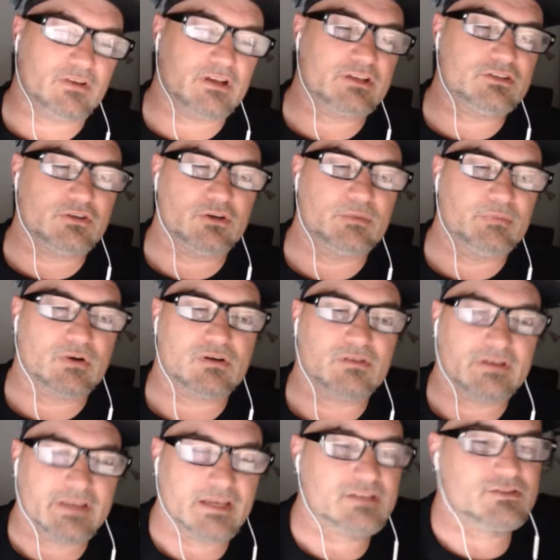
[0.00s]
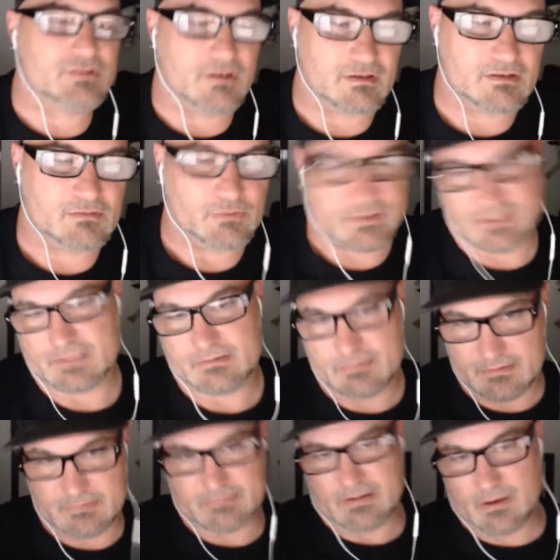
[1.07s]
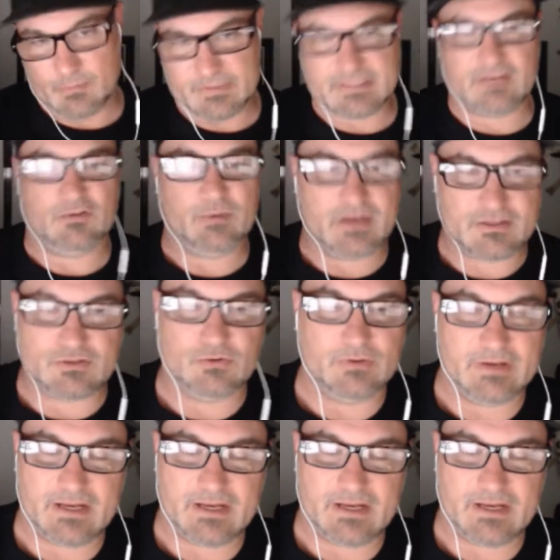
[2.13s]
gonna do your book on Kickstarter, which almost everybody's doing